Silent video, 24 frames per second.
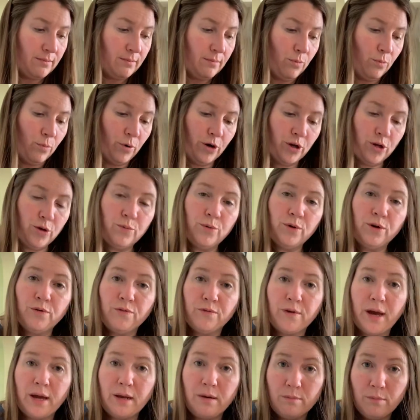where you would
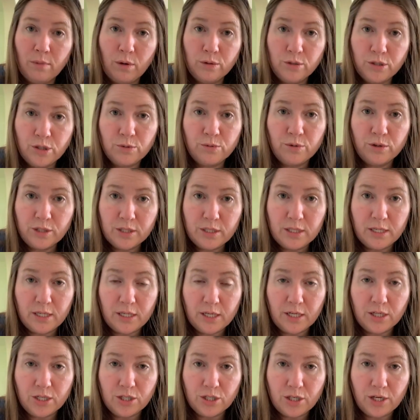find most words in a
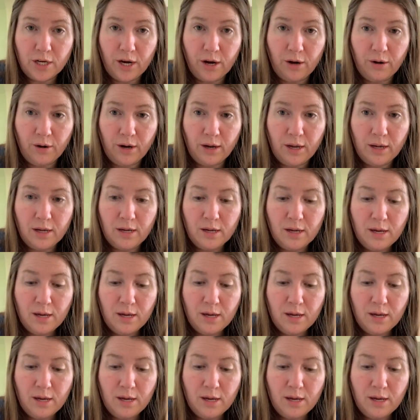dictionary.